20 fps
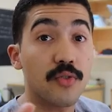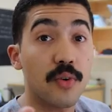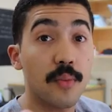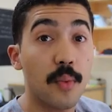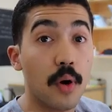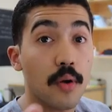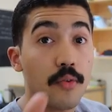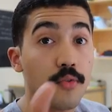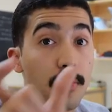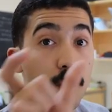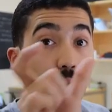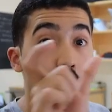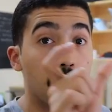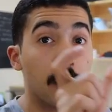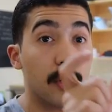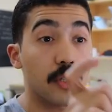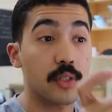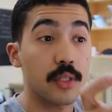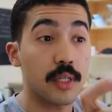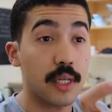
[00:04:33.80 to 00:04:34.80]
from what? From
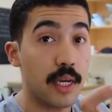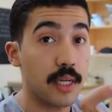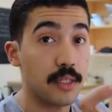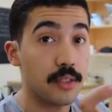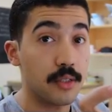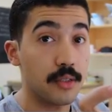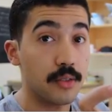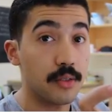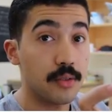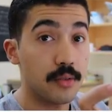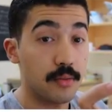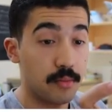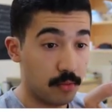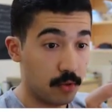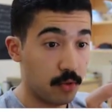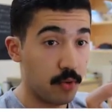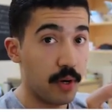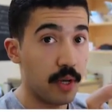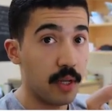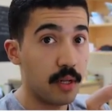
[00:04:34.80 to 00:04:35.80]
carboxylic acids.
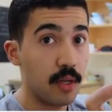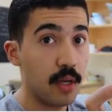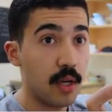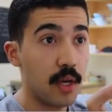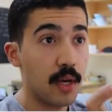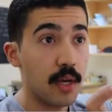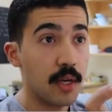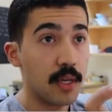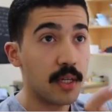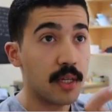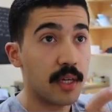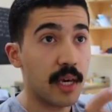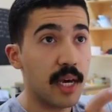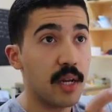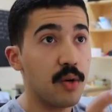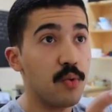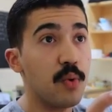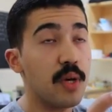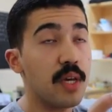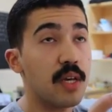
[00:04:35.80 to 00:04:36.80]
Great.
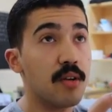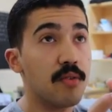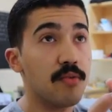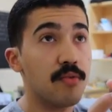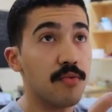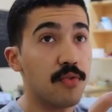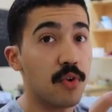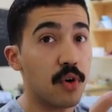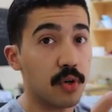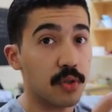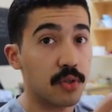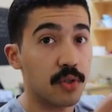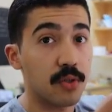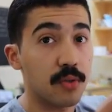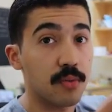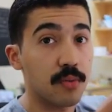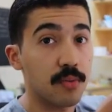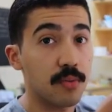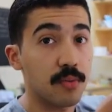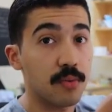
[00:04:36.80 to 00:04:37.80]
Can we convert
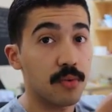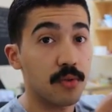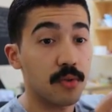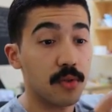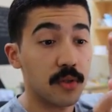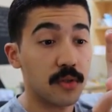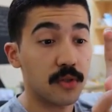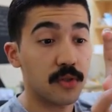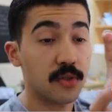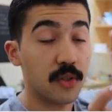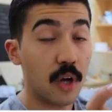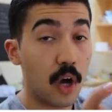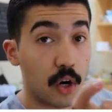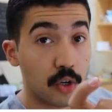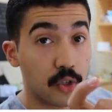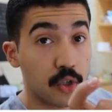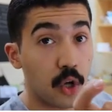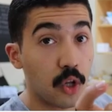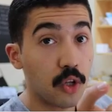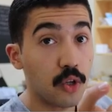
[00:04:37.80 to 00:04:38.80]

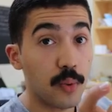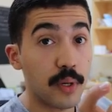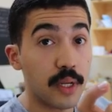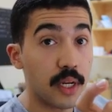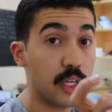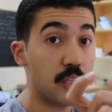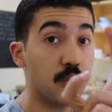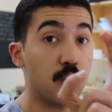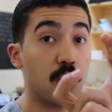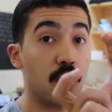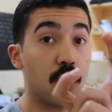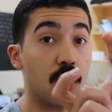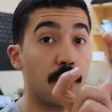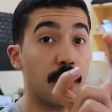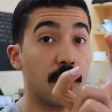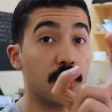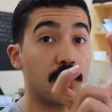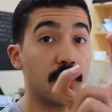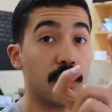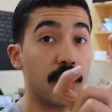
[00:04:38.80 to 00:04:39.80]
our toluene into a
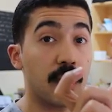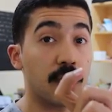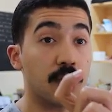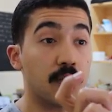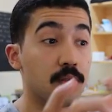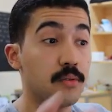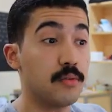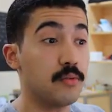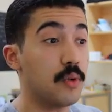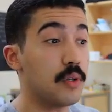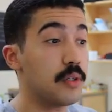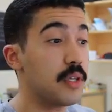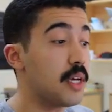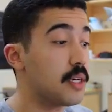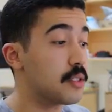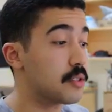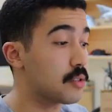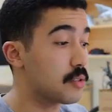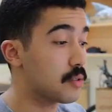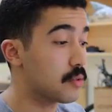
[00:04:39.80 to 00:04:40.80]
carboxylic acid? Well,
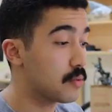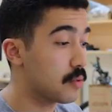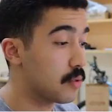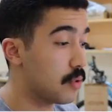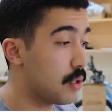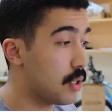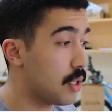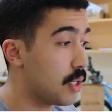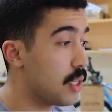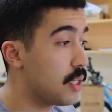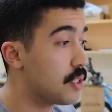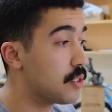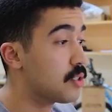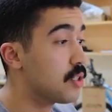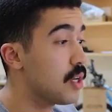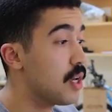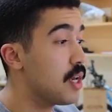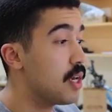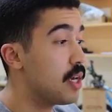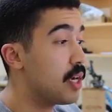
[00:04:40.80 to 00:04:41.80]
yes. All it
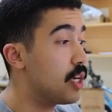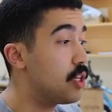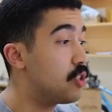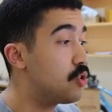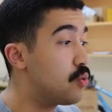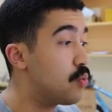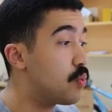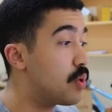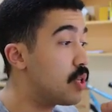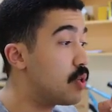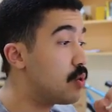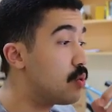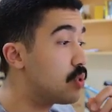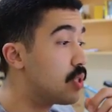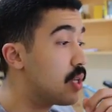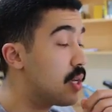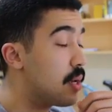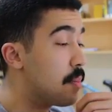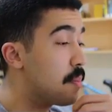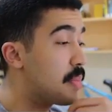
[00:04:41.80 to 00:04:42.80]
is we
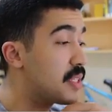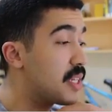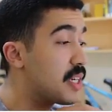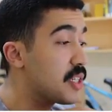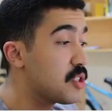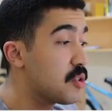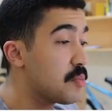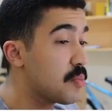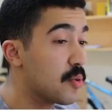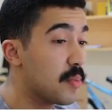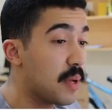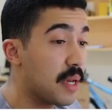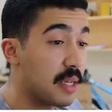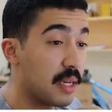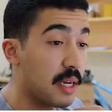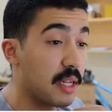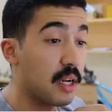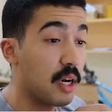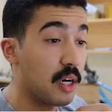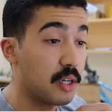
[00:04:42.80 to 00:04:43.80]
use potassium
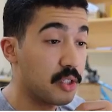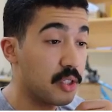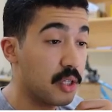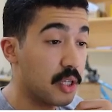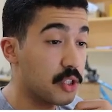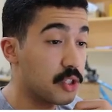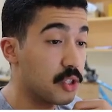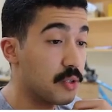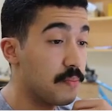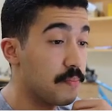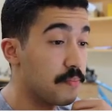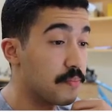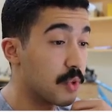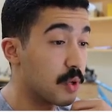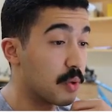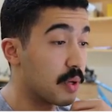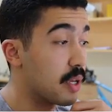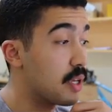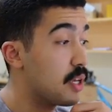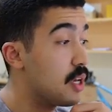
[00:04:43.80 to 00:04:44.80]
permanganate oxidation,
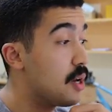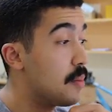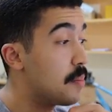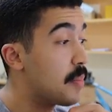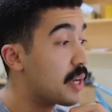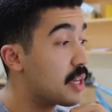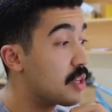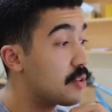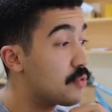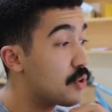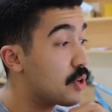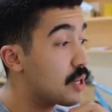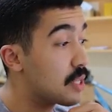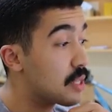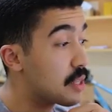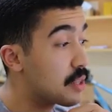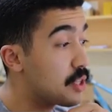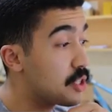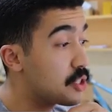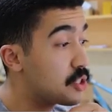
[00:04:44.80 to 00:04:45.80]
okay, by
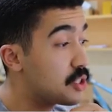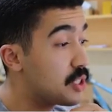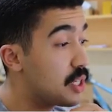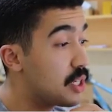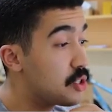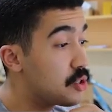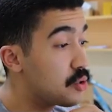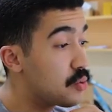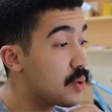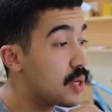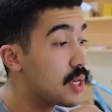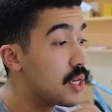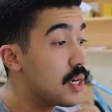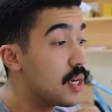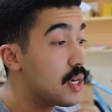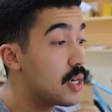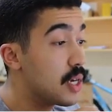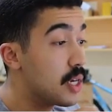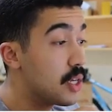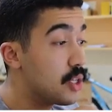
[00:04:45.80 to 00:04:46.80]
converting this
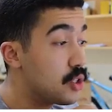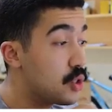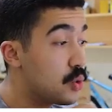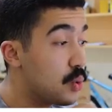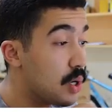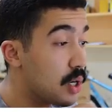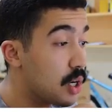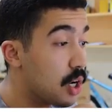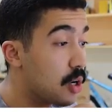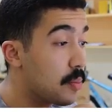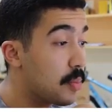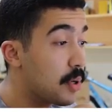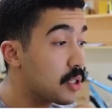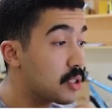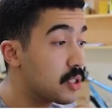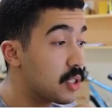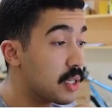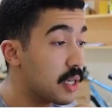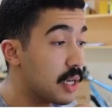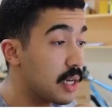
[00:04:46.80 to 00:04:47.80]
CH3 into a
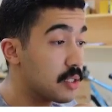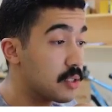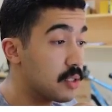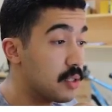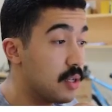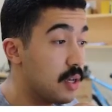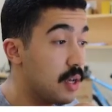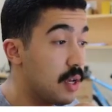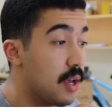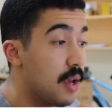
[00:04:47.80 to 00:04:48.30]
carboxylic acid.